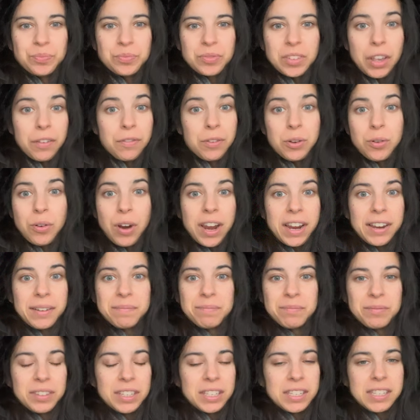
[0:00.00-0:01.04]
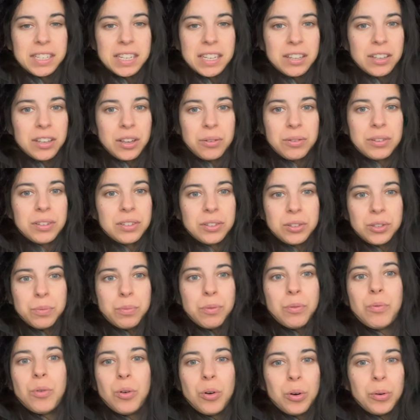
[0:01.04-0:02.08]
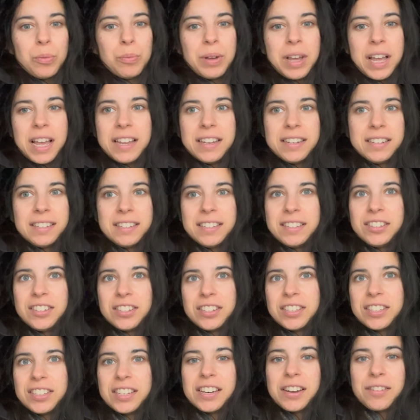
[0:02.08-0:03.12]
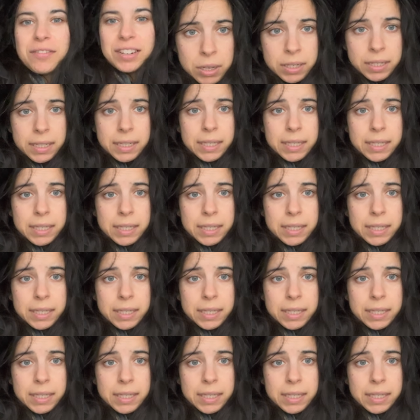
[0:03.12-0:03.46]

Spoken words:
I feel great. The ski coat is super warm and just lovely.